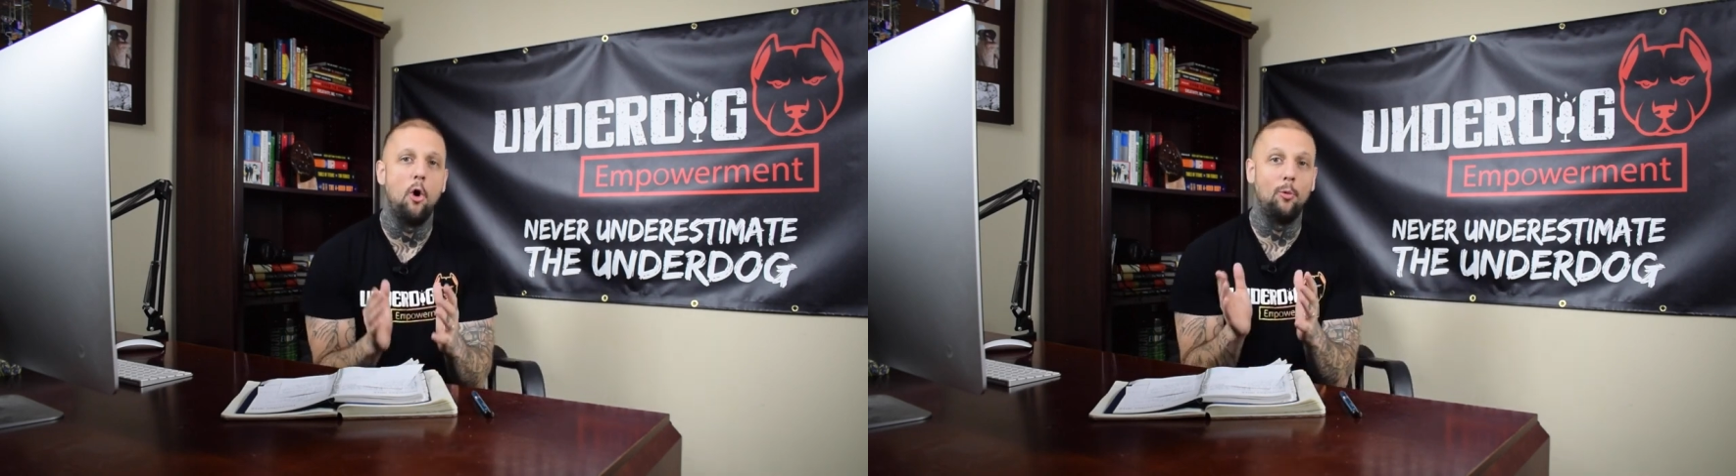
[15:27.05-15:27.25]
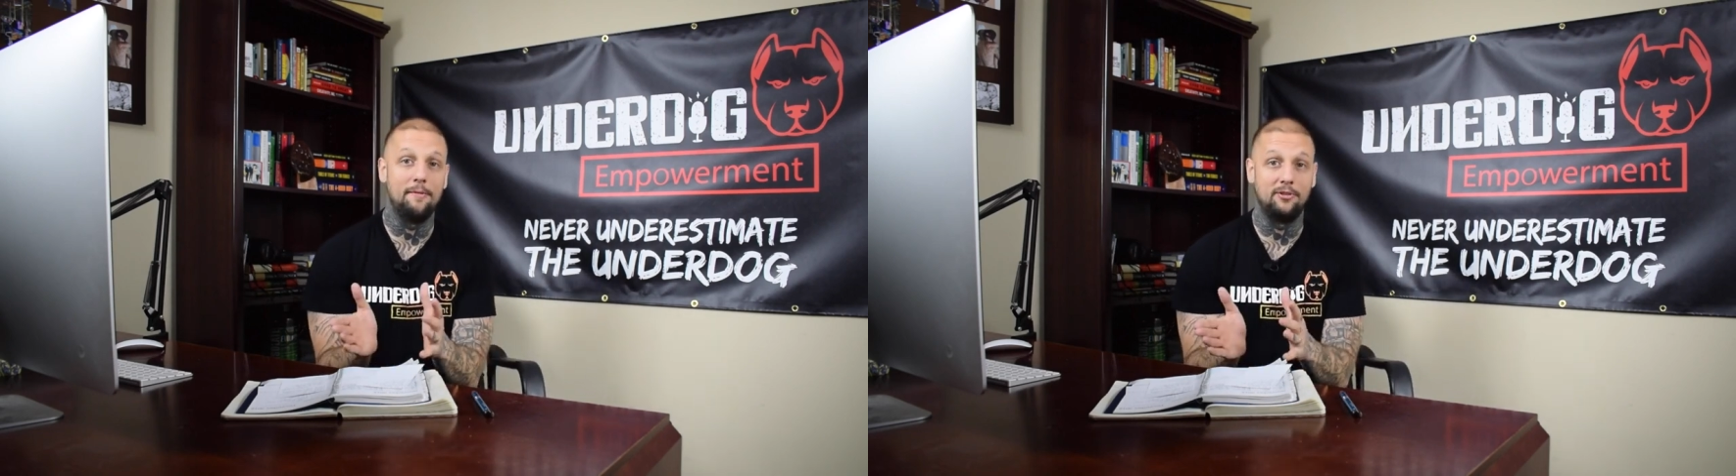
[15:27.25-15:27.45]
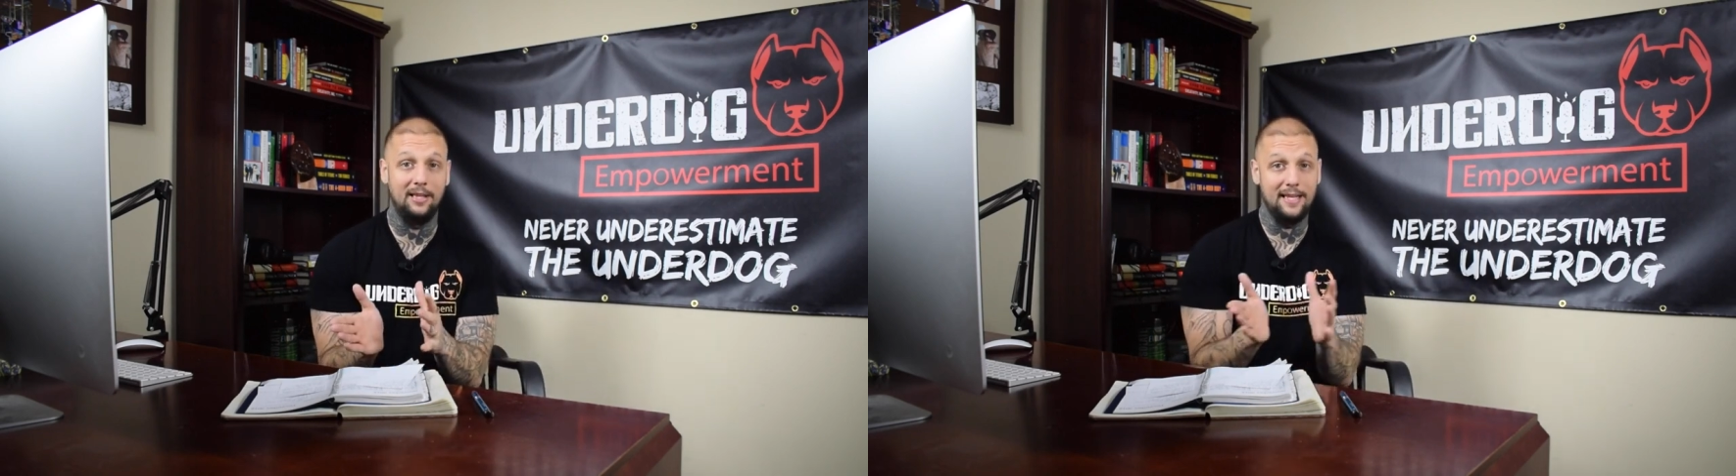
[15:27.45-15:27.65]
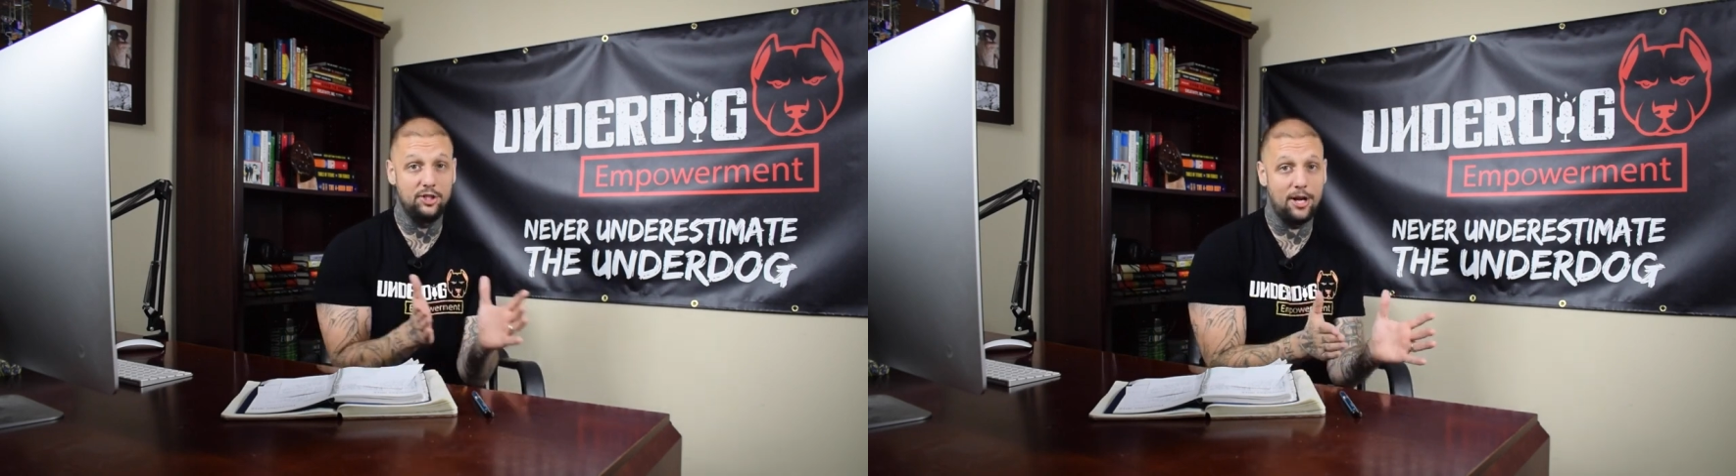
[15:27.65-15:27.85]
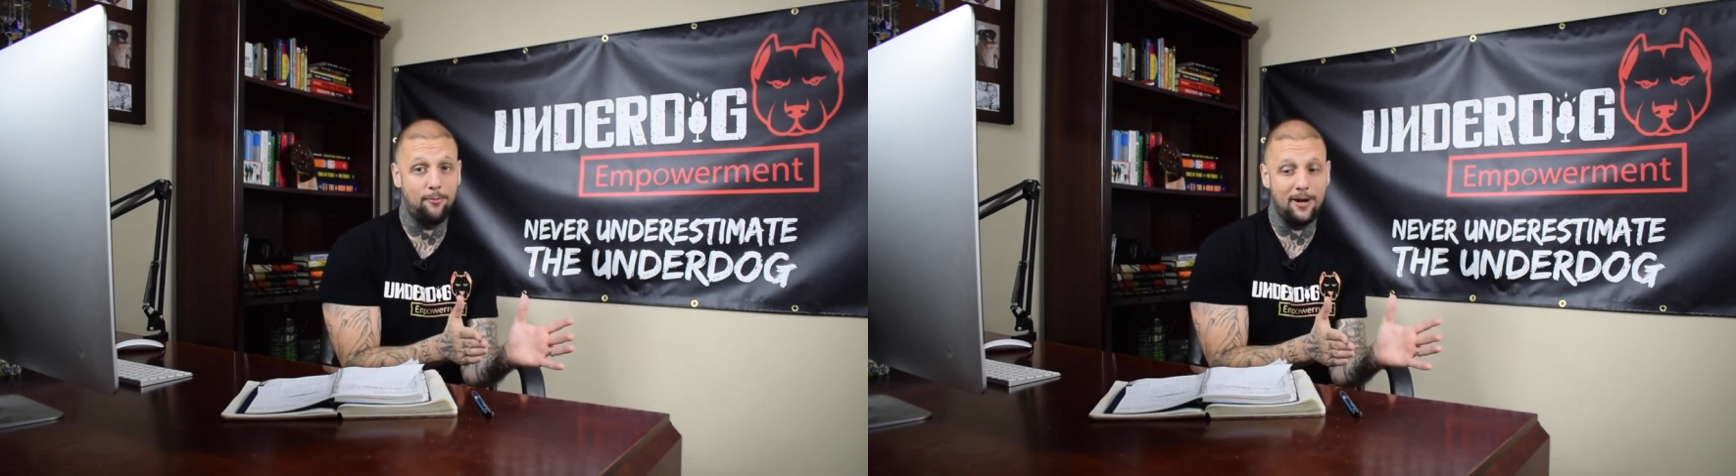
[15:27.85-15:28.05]
with lead
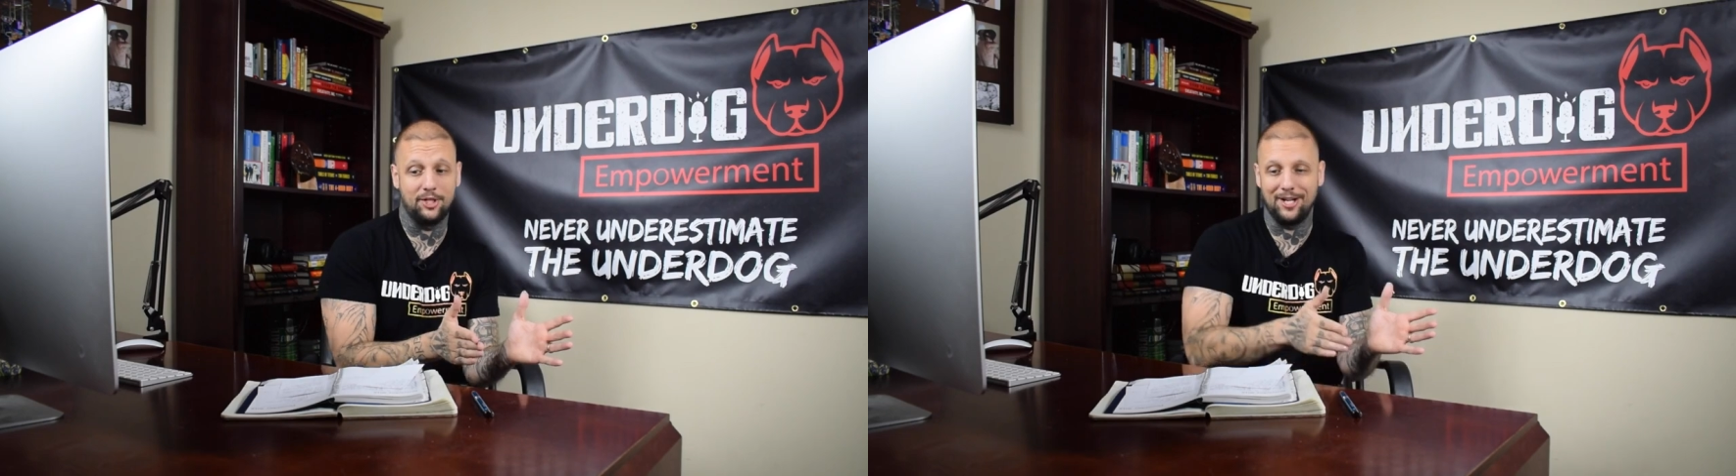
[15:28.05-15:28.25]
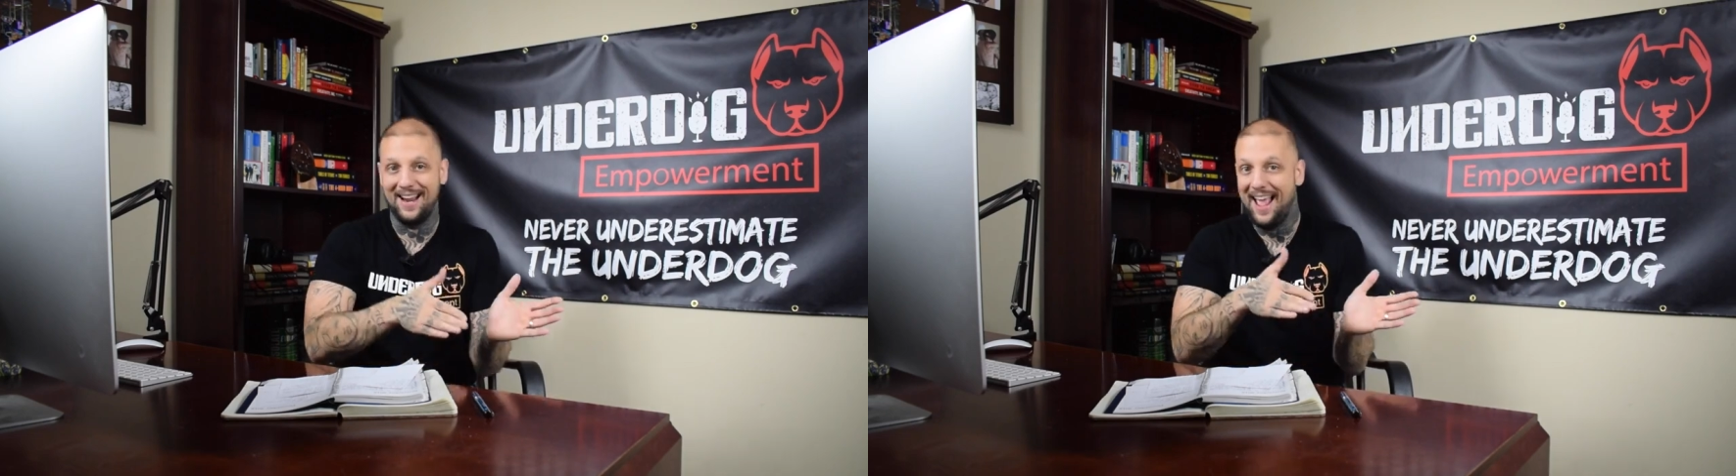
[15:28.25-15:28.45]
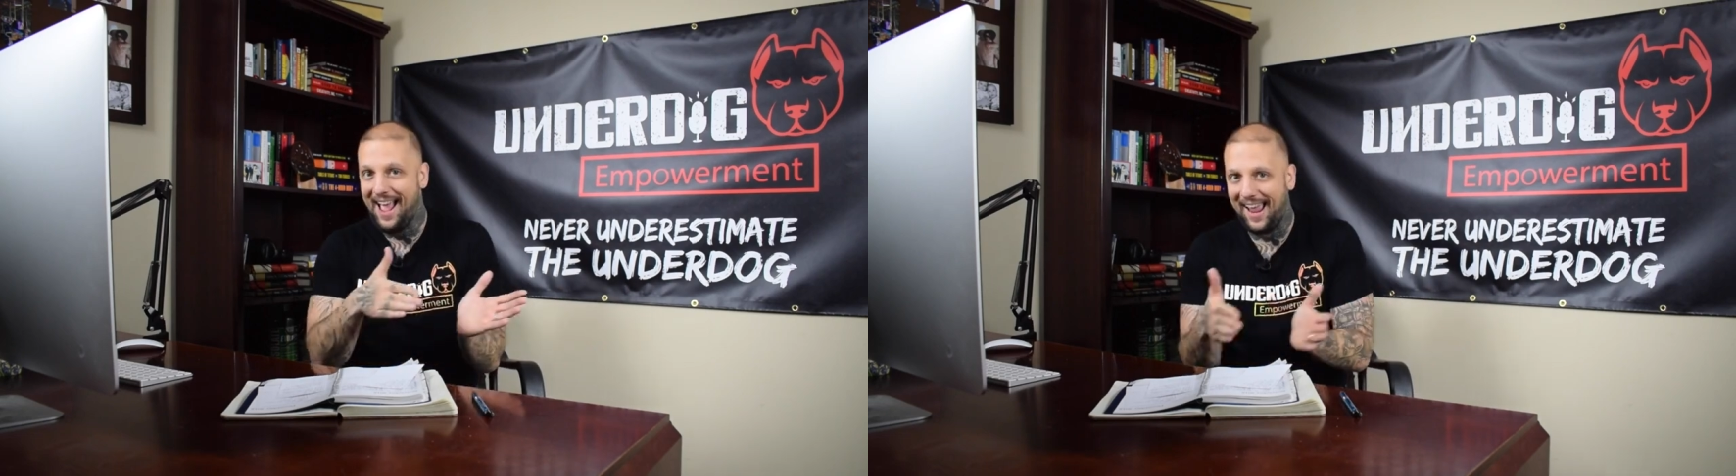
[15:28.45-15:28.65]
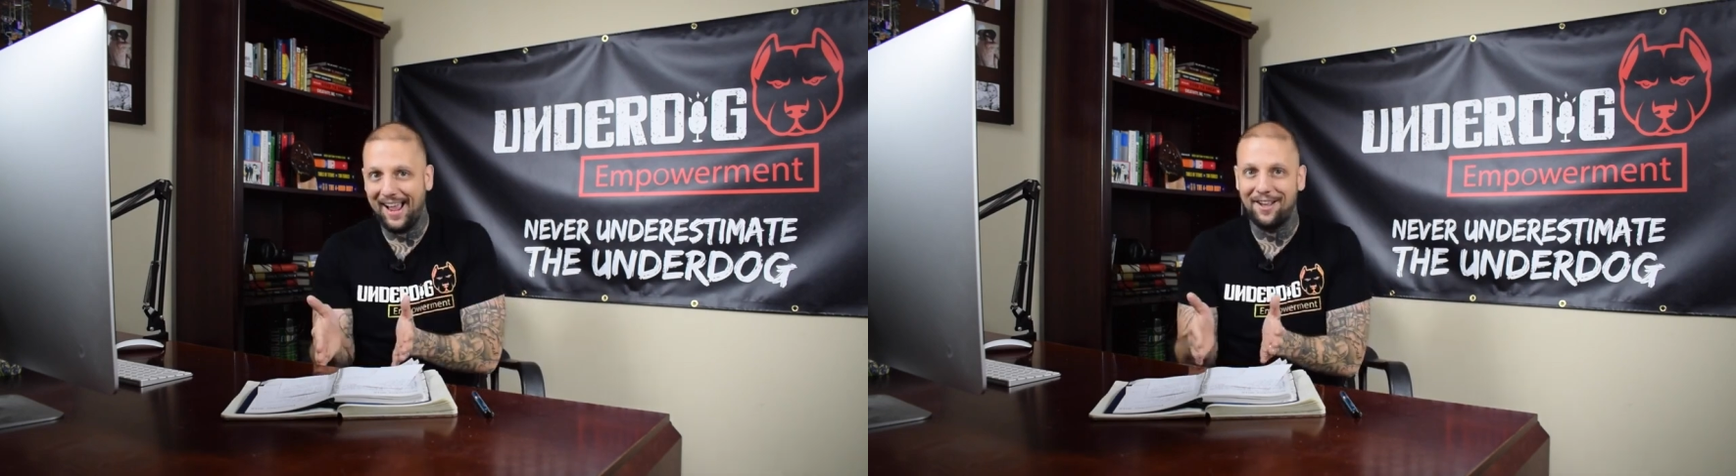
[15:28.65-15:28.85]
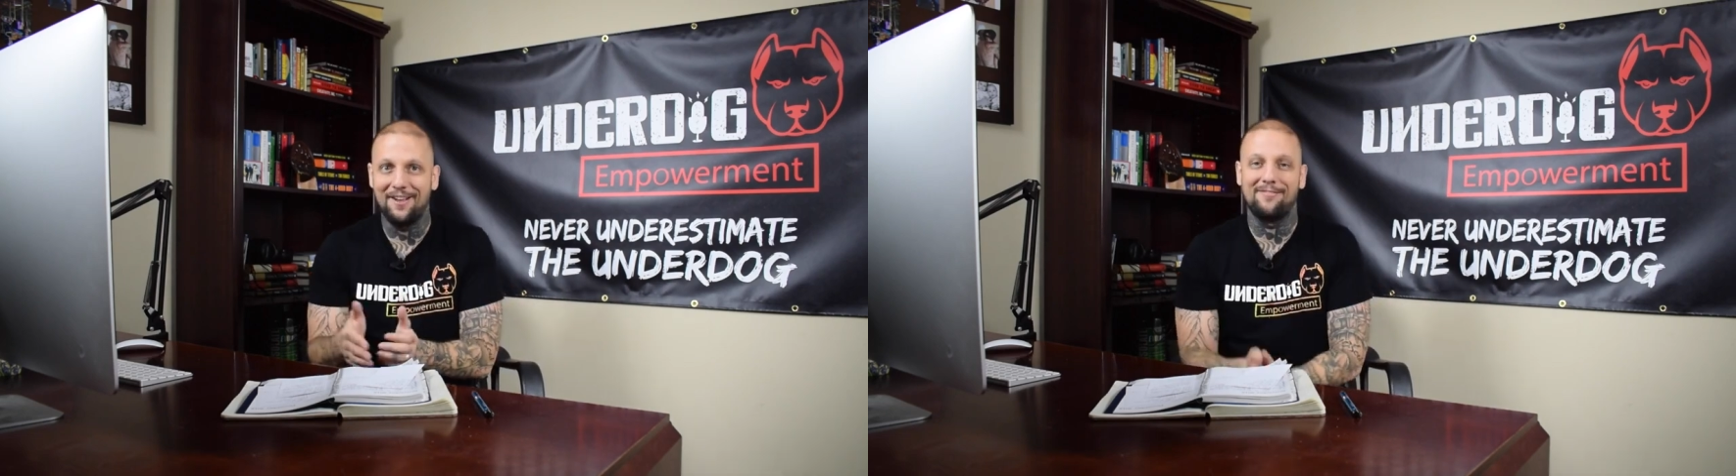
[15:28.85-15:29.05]
generation
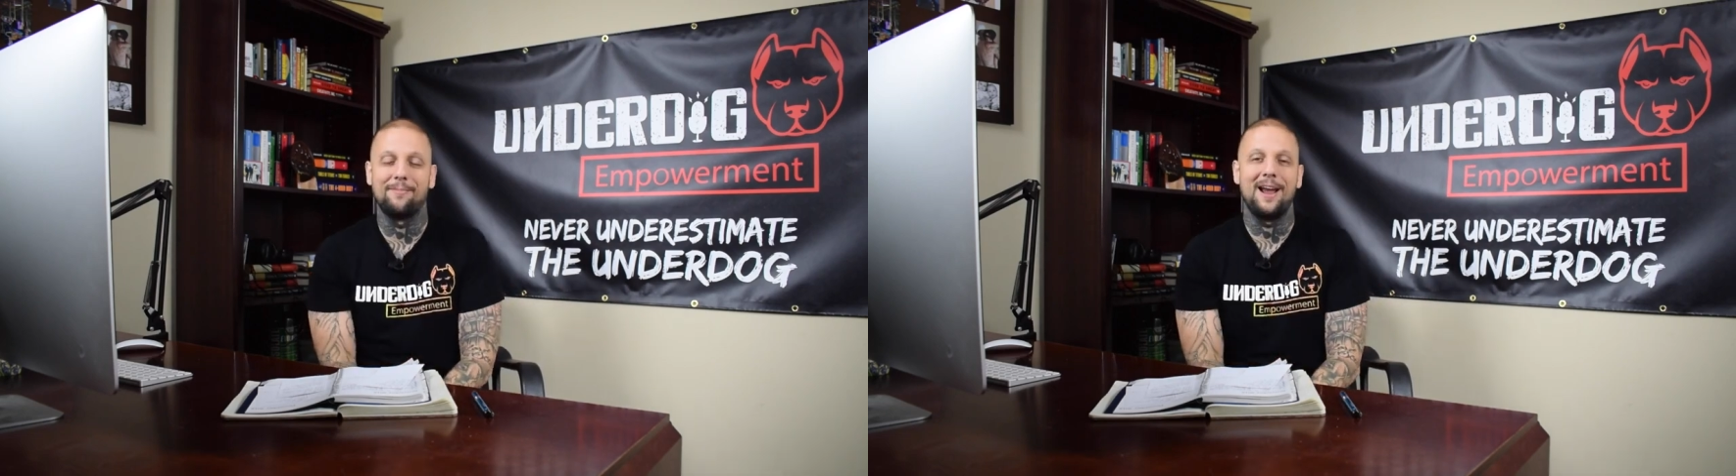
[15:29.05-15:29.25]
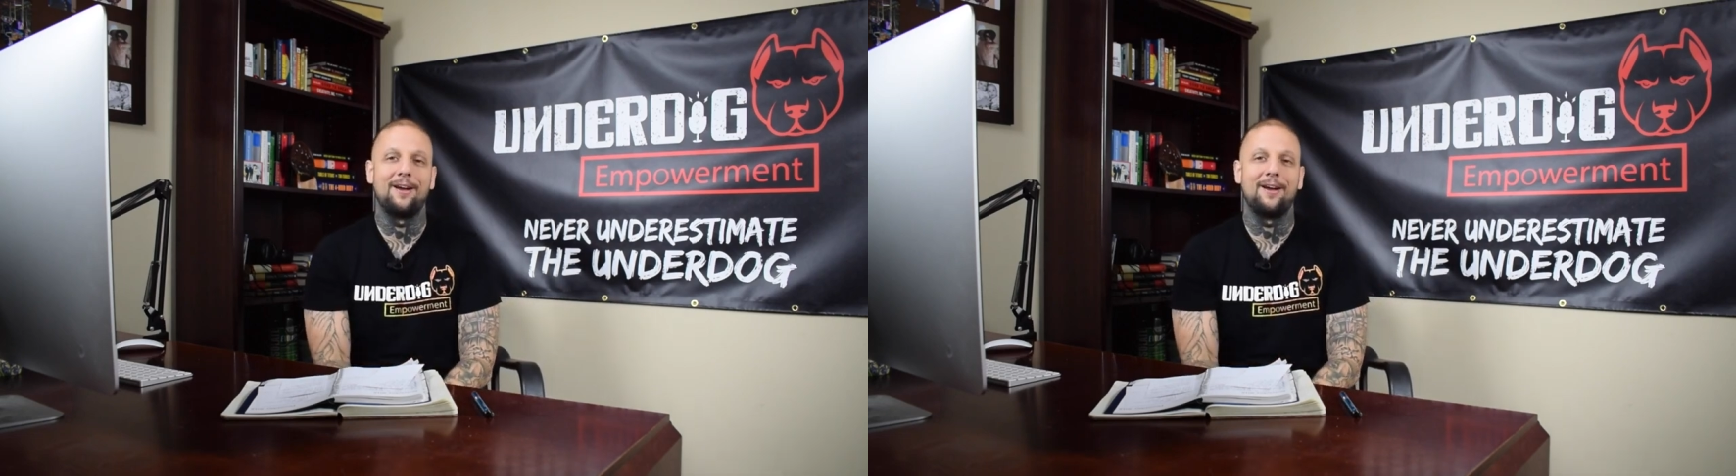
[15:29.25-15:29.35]
and customer